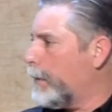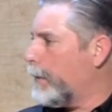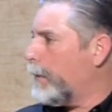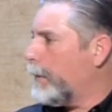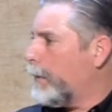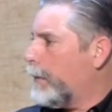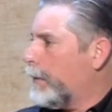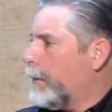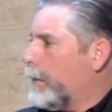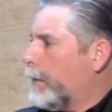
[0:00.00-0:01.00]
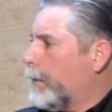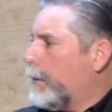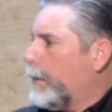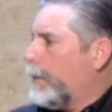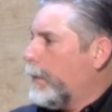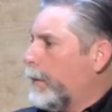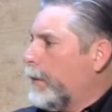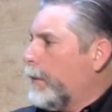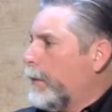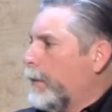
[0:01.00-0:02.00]

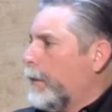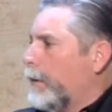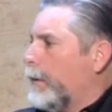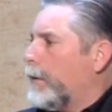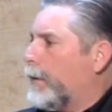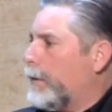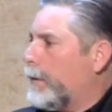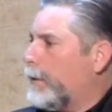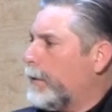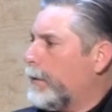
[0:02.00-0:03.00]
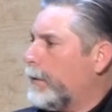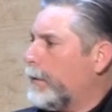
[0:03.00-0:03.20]
No one is speaking in this clip.